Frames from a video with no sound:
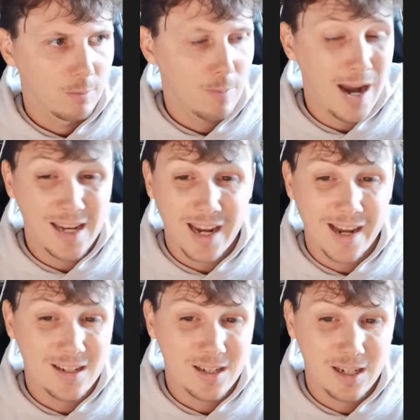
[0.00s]
My
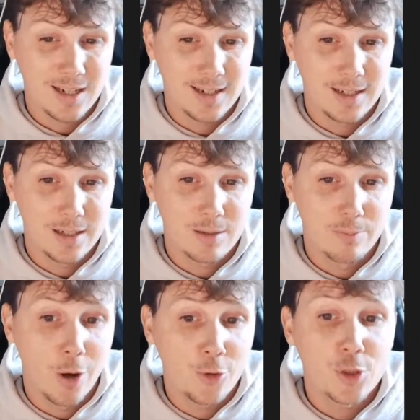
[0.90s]
guess is
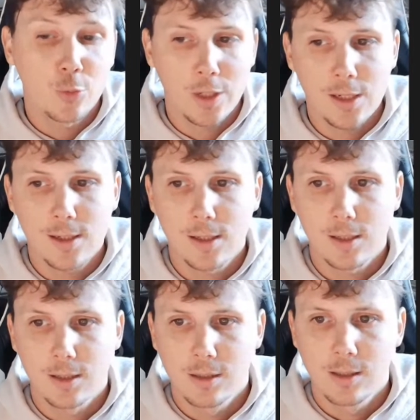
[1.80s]
most weeks,